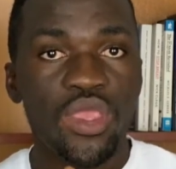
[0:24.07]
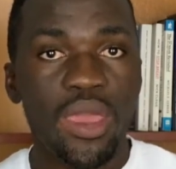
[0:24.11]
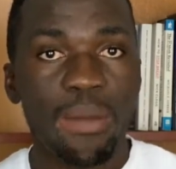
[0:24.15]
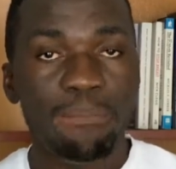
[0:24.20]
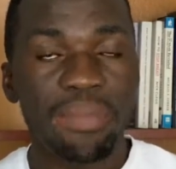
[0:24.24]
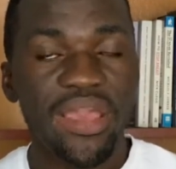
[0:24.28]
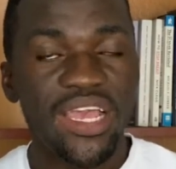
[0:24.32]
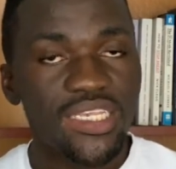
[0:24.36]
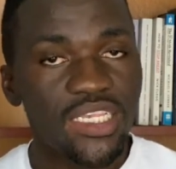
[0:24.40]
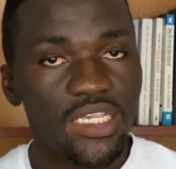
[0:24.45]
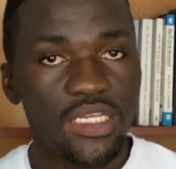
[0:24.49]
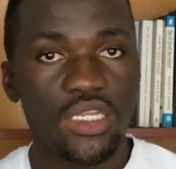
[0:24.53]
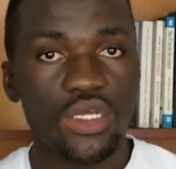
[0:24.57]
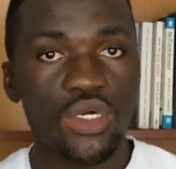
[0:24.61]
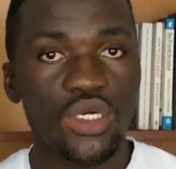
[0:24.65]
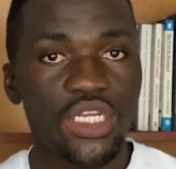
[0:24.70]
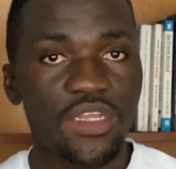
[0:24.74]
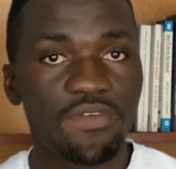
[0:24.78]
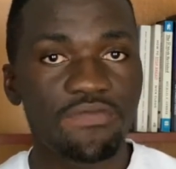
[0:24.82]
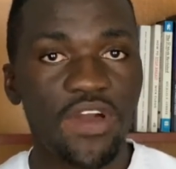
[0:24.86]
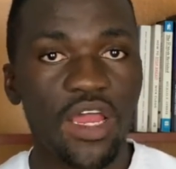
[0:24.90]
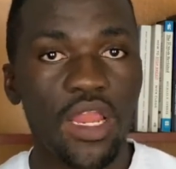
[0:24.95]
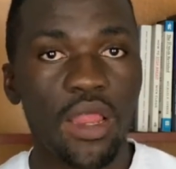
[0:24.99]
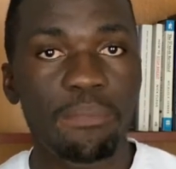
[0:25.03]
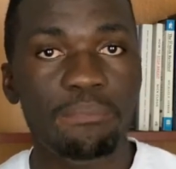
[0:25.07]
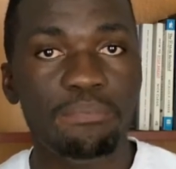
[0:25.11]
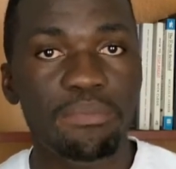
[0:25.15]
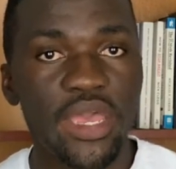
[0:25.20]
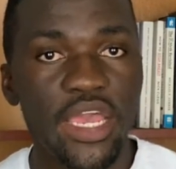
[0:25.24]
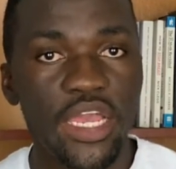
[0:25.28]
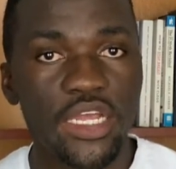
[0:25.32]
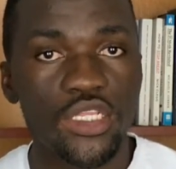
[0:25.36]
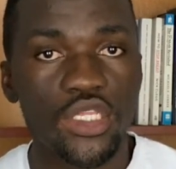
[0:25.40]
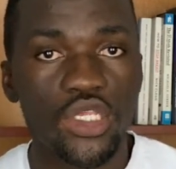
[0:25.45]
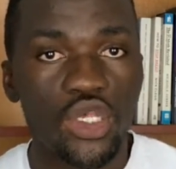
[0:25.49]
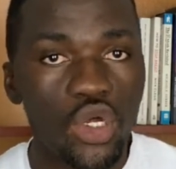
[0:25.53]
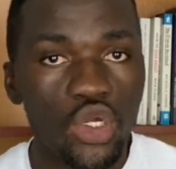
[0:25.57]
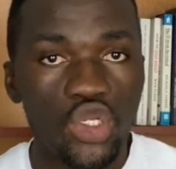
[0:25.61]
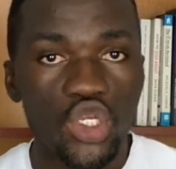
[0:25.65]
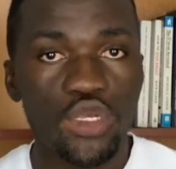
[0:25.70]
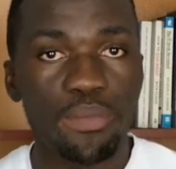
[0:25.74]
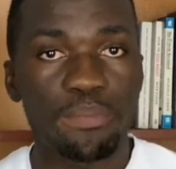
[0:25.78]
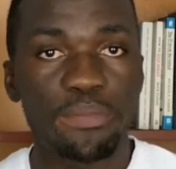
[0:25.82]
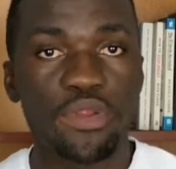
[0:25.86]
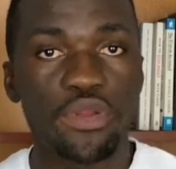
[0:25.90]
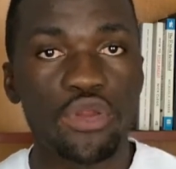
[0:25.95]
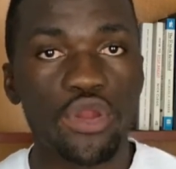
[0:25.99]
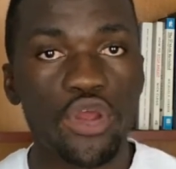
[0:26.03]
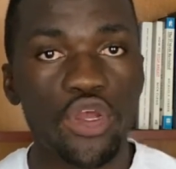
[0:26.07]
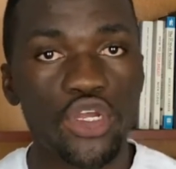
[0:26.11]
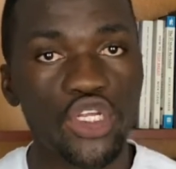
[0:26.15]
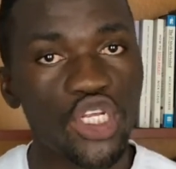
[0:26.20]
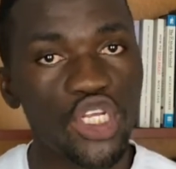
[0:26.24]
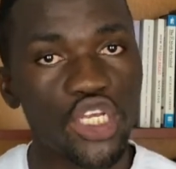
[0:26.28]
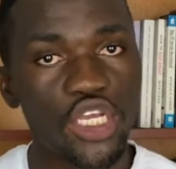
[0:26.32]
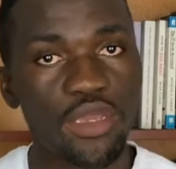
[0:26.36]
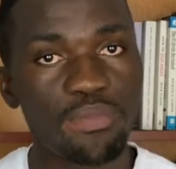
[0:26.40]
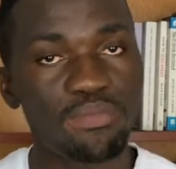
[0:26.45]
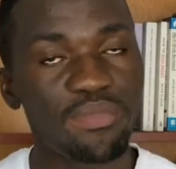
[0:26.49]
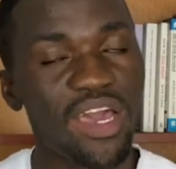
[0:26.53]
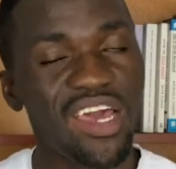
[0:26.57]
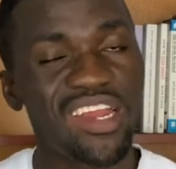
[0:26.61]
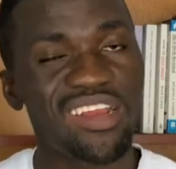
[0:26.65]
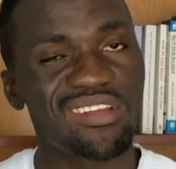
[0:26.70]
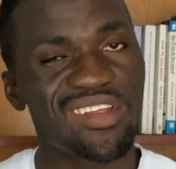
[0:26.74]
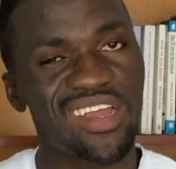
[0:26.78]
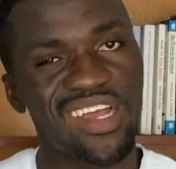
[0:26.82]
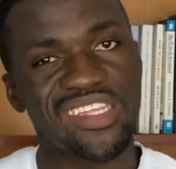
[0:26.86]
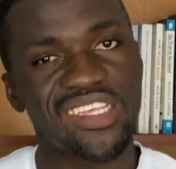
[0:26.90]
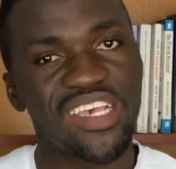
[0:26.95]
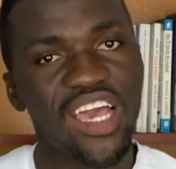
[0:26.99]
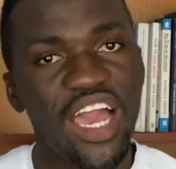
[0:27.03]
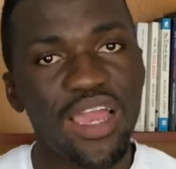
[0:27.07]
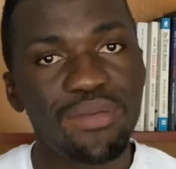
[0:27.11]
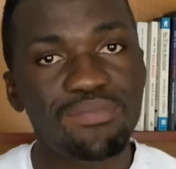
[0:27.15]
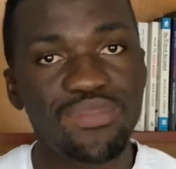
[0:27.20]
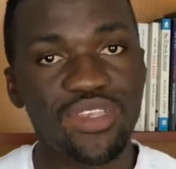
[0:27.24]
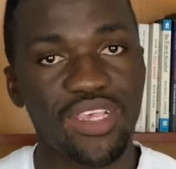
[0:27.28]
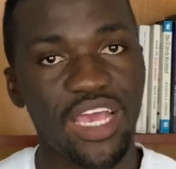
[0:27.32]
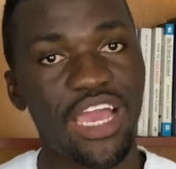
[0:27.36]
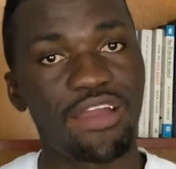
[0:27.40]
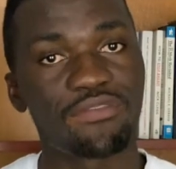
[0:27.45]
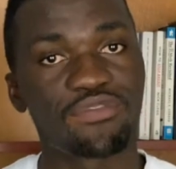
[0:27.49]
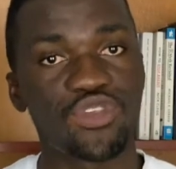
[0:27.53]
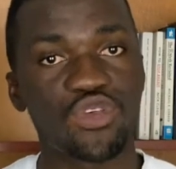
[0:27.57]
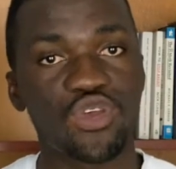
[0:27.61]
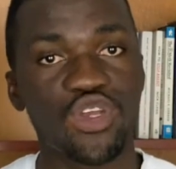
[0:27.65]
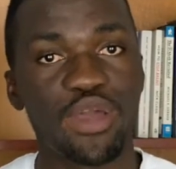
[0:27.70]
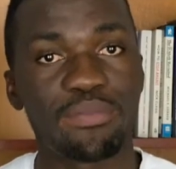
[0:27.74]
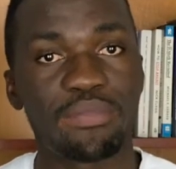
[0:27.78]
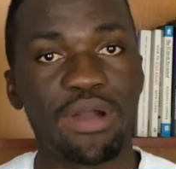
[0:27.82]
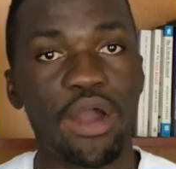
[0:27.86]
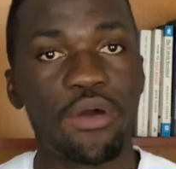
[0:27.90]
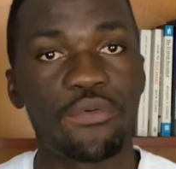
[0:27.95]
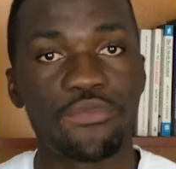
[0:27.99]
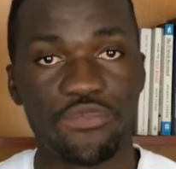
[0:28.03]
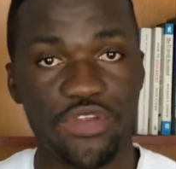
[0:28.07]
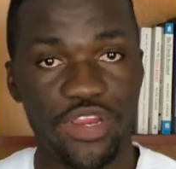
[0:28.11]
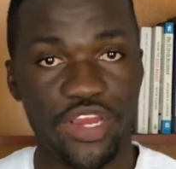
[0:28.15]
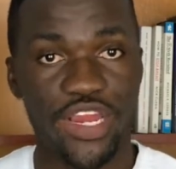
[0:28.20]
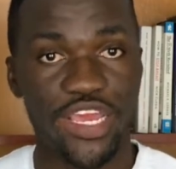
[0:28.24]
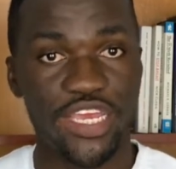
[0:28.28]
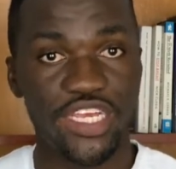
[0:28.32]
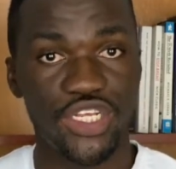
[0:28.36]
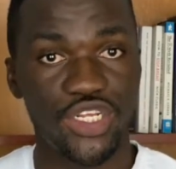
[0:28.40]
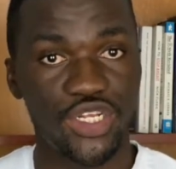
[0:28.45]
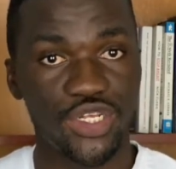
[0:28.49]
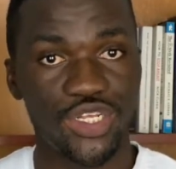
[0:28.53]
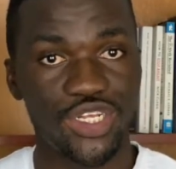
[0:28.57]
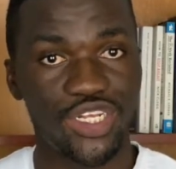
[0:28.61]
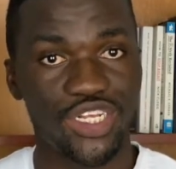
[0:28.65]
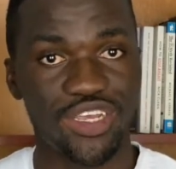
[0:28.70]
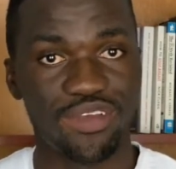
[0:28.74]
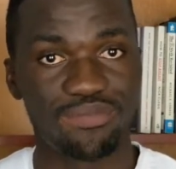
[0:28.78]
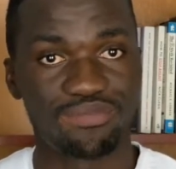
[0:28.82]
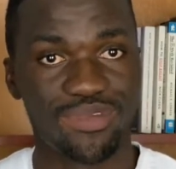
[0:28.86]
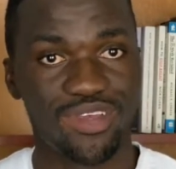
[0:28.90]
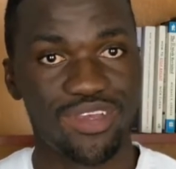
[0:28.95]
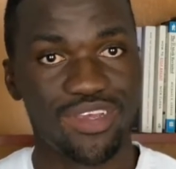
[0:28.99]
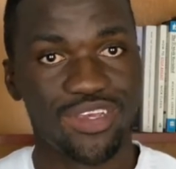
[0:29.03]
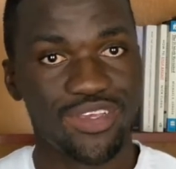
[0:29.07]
personal development, entrepreneurship, and at times I even talk about relationship.